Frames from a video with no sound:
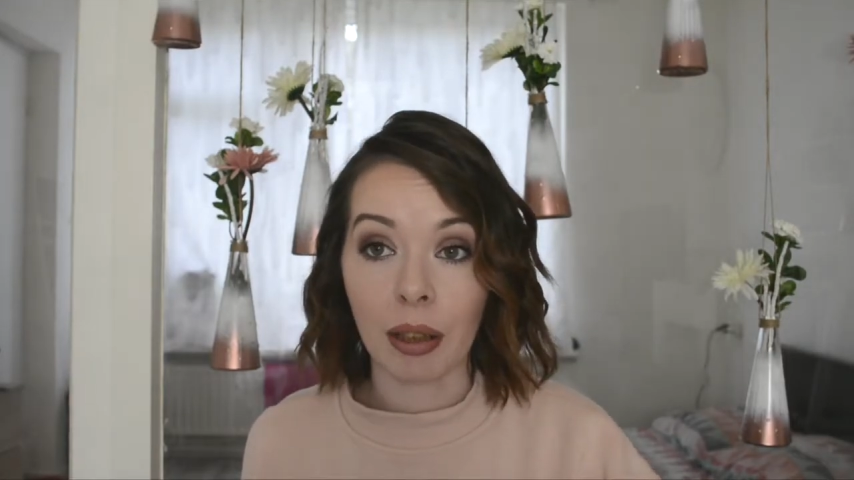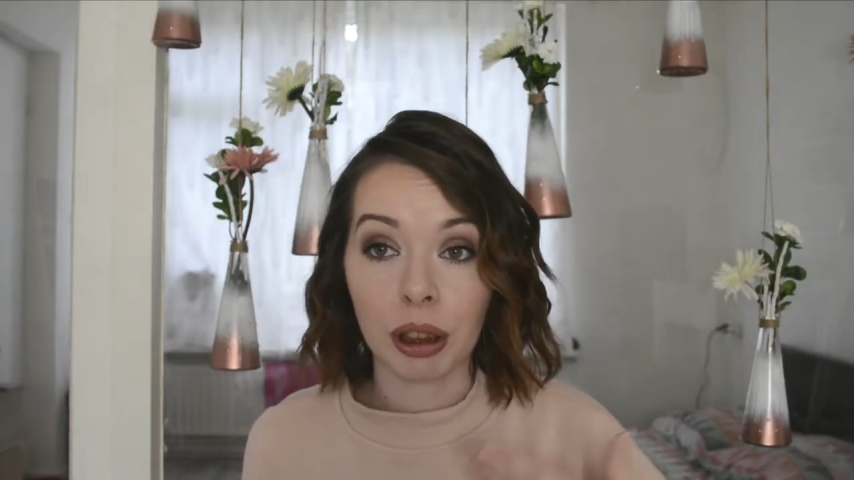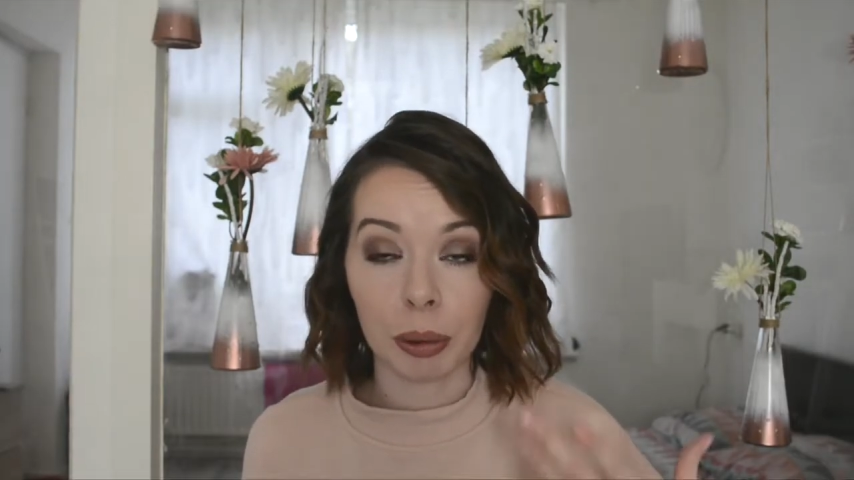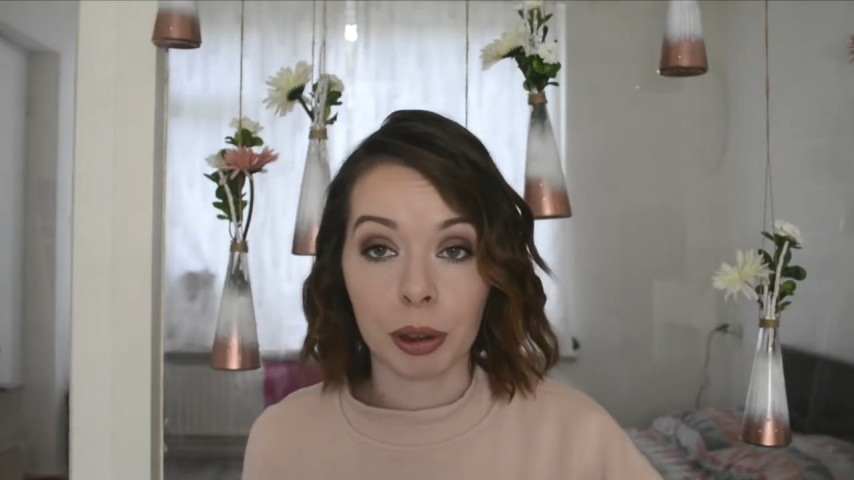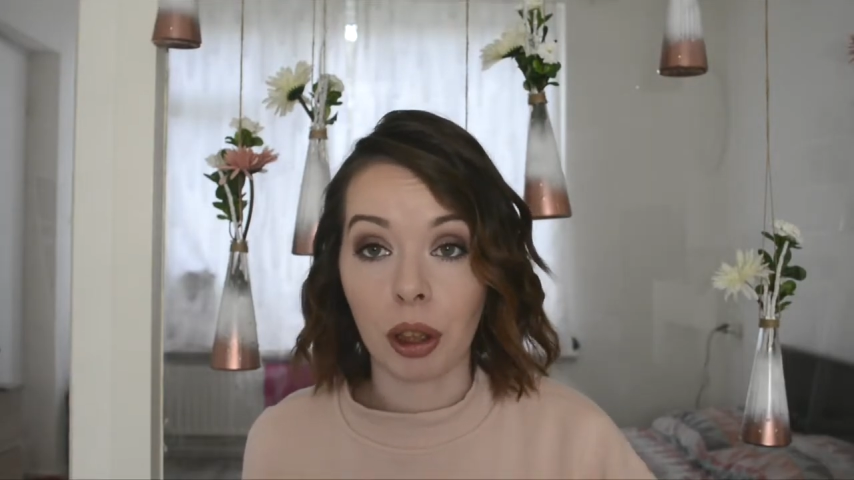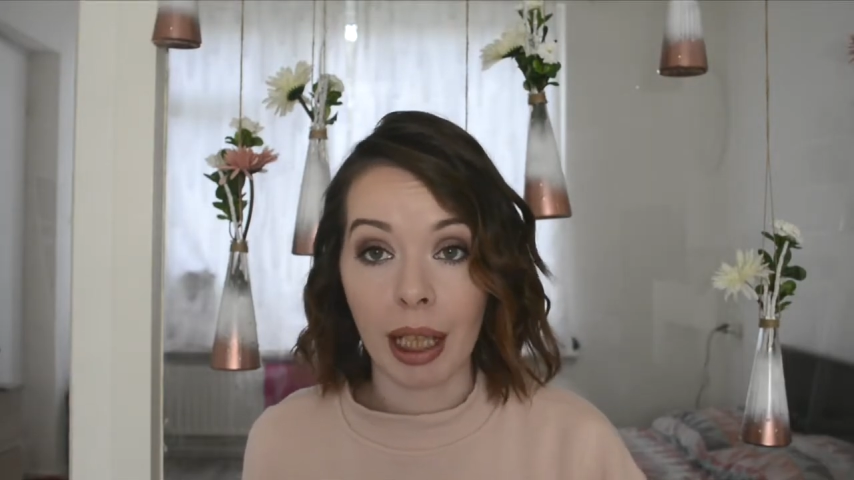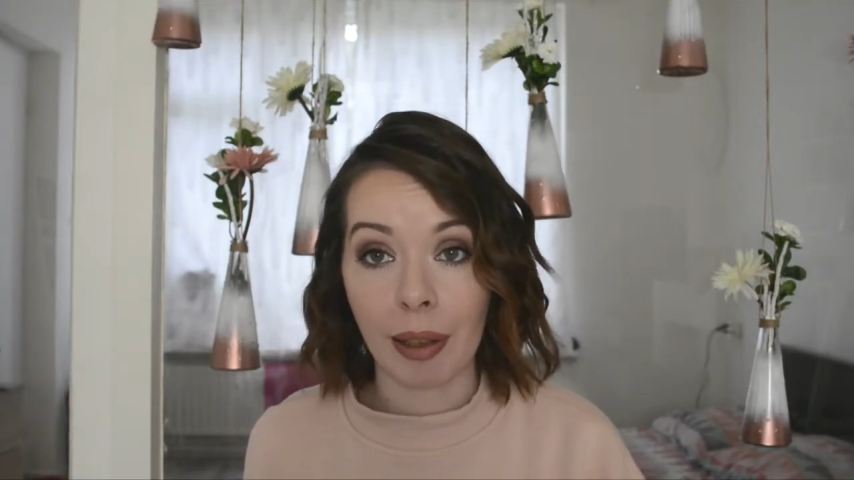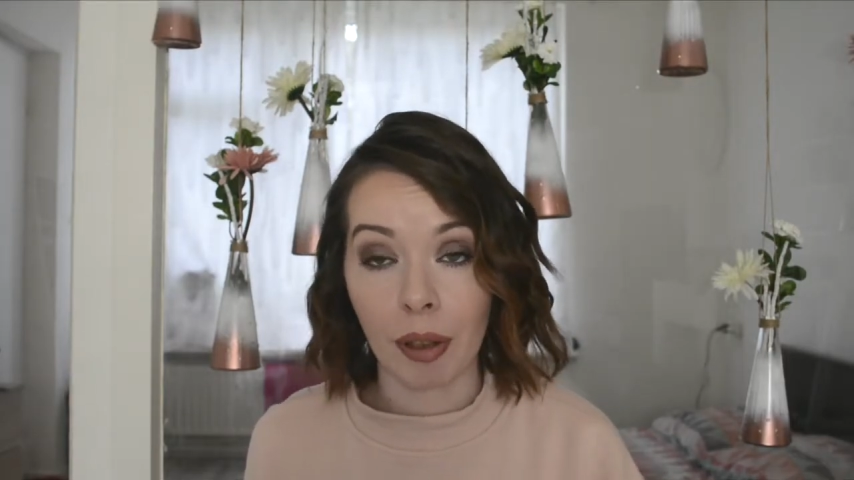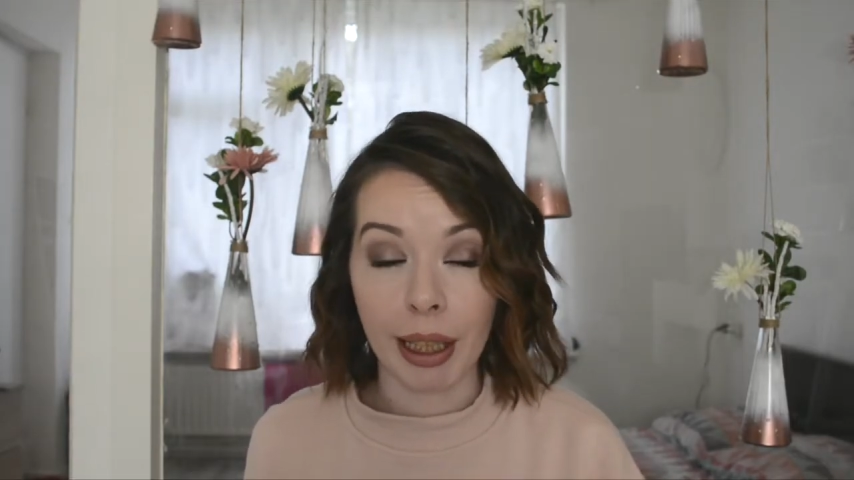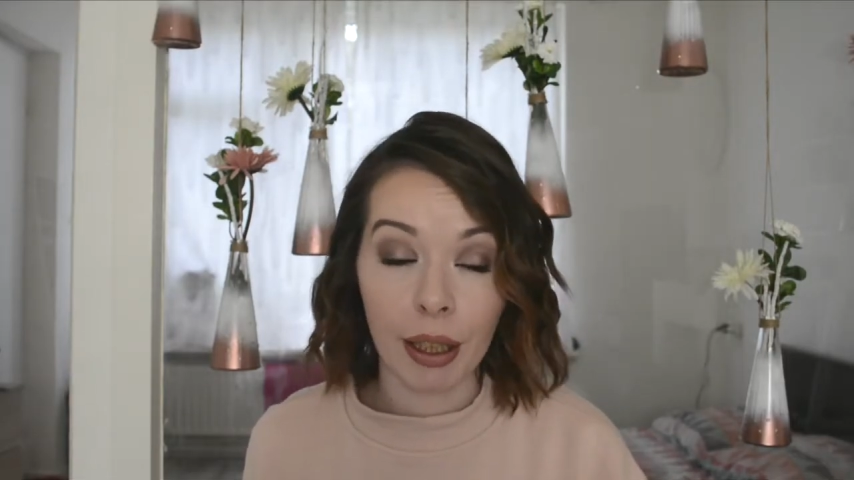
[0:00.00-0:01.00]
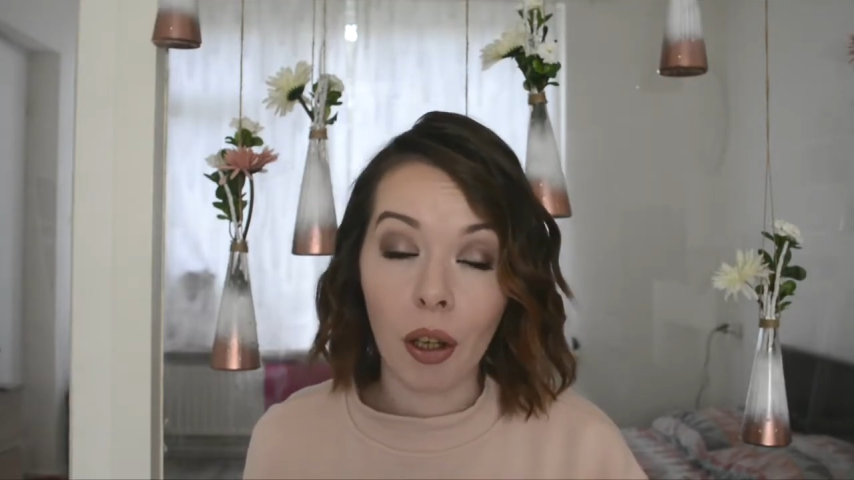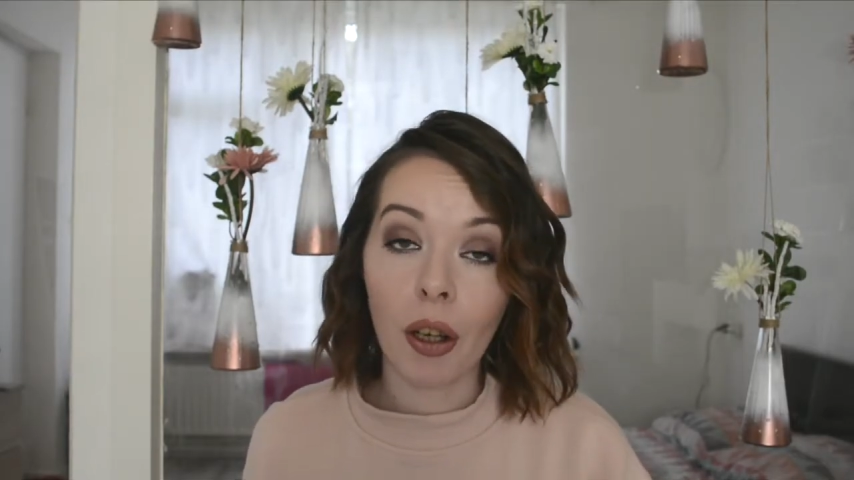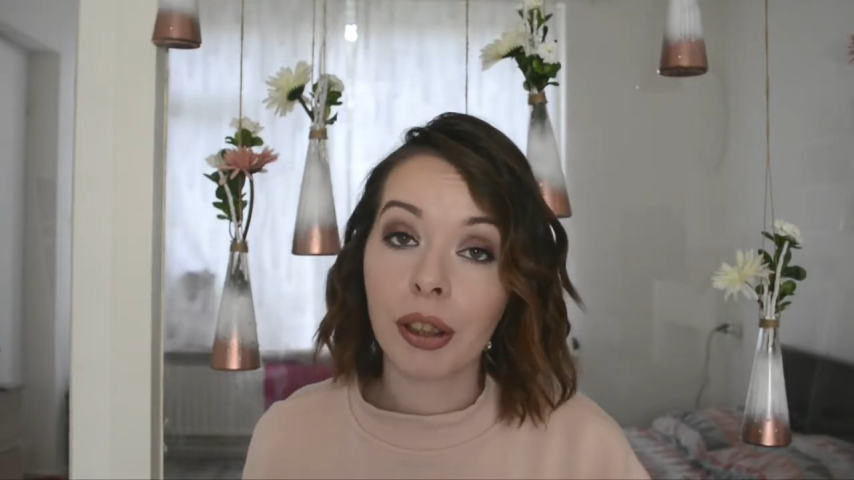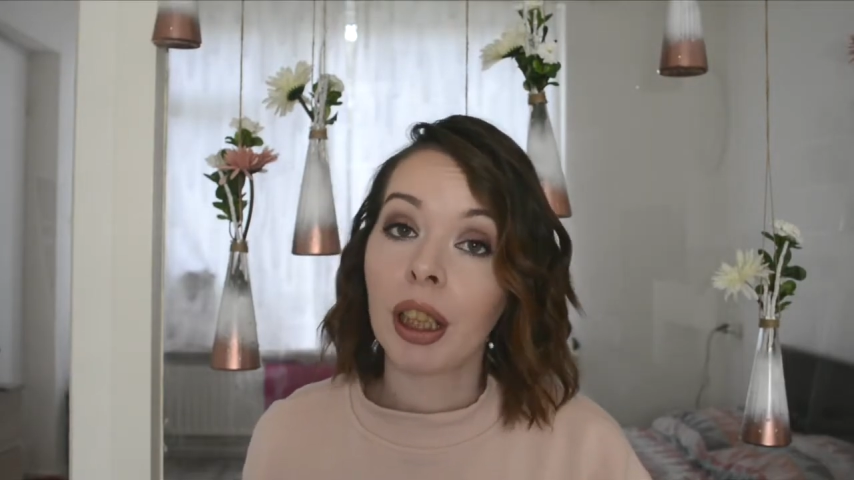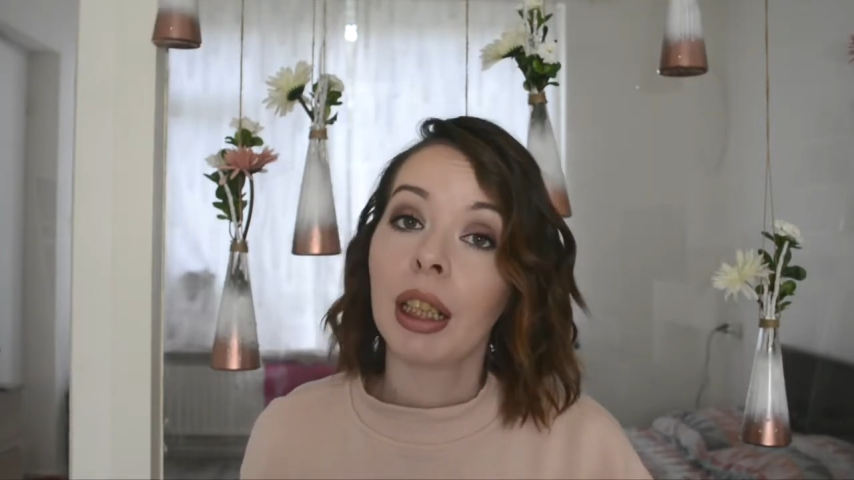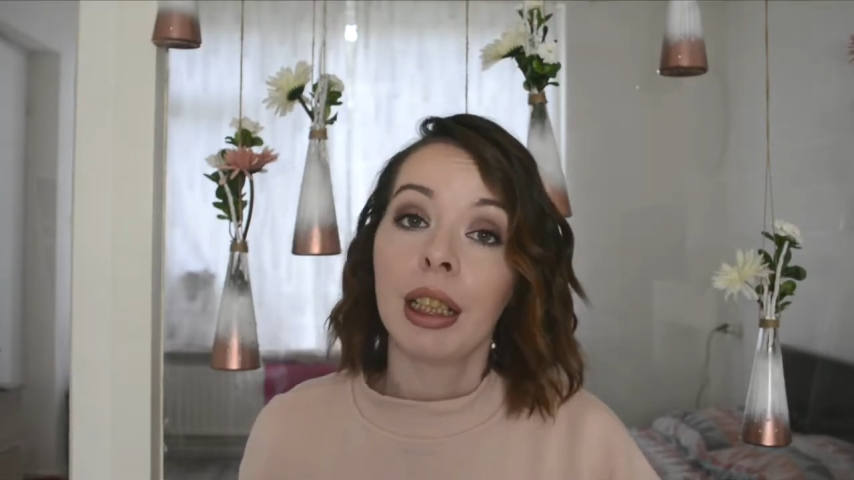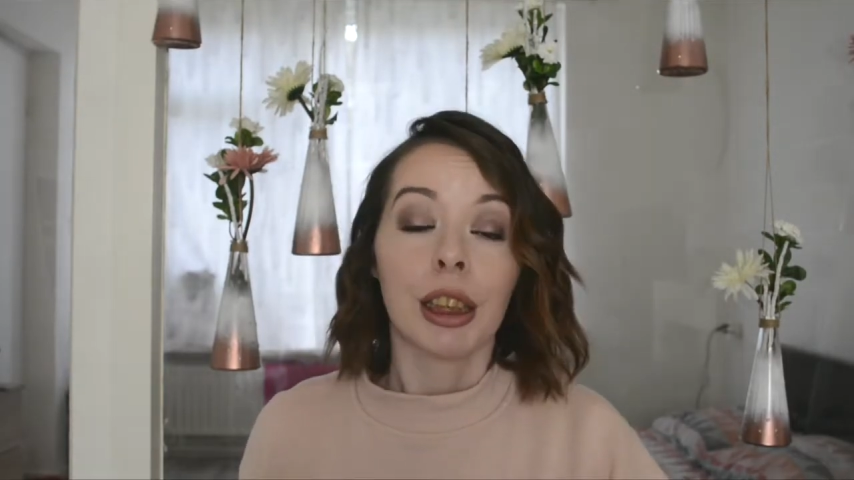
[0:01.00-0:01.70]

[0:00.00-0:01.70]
house she was trying everything on.